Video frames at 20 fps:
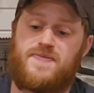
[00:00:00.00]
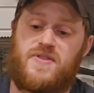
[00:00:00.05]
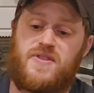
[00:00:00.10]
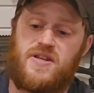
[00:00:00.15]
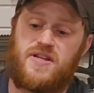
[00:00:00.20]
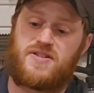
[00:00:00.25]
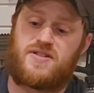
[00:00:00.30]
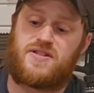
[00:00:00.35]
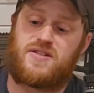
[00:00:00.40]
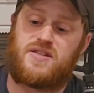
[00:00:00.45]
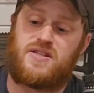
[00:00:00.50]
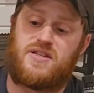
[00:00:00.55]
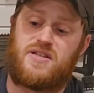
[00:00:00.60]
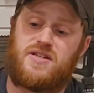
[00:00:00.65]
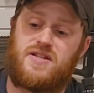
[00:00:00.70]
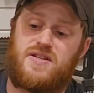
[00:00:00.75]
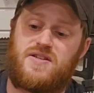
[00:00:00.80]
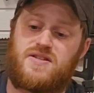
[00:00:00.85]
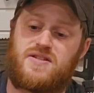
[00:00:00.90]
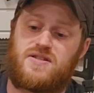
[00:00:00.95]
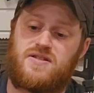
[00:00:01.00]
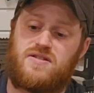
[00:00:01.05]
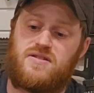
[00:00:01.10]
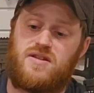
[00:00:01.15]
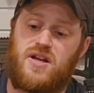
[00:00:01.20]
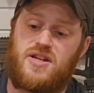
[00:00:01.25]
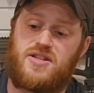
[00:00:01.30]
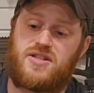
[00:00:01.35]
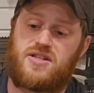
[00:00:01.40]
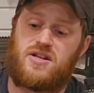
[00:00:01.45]
This is
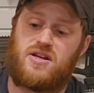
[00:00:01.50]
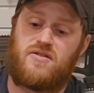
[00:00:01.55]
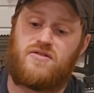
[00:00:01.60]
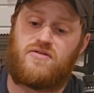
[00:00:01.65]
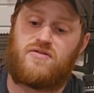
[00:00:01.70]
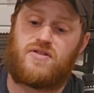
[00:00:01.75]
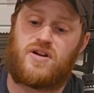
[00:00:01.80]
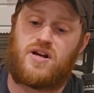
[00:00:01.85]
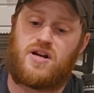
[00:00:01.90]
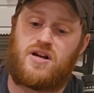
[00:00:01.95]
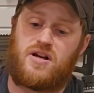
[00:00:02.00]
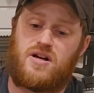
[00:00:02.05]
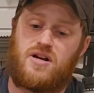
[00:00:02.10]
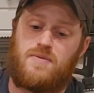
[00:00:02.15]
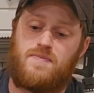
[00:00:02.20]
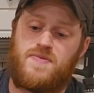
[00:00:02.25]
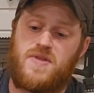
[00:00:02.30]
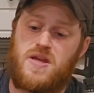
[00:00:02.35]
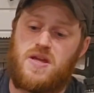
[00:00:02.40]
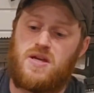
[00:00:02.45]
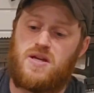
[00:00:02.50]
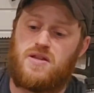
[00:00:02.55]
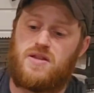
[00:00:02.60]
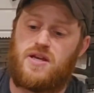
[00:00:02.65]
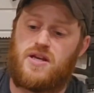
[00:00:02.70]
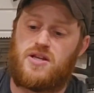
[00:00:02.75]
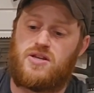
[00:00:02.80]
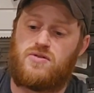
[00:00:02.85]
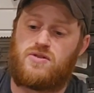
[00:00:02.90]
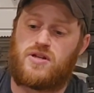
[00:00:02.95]
nice enough
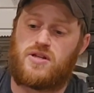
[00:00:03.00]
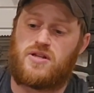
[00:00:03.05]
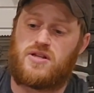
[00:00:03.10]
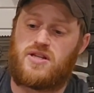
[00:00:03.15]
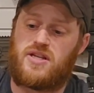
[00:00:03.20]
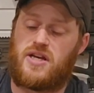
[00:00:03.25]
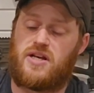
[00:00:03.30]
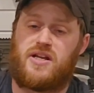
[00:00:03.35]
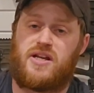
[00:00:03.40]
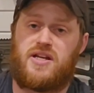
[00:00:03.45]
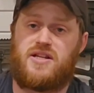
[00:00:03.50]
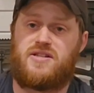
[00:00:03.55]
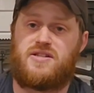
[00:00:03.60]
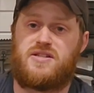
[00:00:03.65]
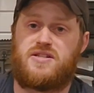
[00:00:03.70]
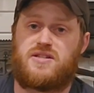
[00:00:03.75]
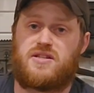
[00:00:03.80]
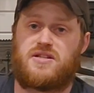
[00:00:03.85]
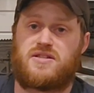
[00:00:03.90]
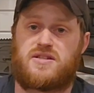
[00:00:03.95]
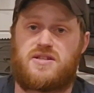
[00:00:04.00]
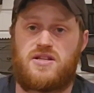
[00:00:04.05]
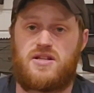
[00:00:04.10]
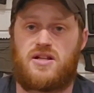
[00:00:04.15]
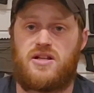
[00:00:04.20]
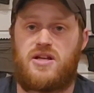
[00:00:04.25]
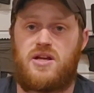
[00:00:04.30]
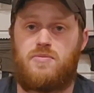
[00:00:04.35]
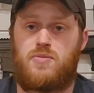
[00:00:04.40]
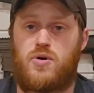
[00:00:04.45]
that you can get a decent
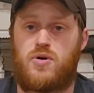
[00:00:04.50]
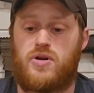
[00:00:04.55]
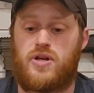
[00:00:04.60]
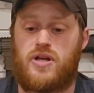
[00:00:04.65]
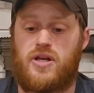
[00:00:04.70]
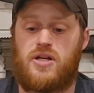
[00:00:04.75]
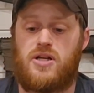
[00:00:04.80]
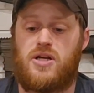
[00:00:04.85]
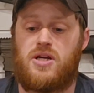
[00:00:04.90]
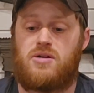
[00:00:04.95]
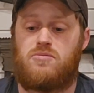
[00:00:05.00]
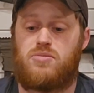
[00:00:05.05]
C-clamp on it,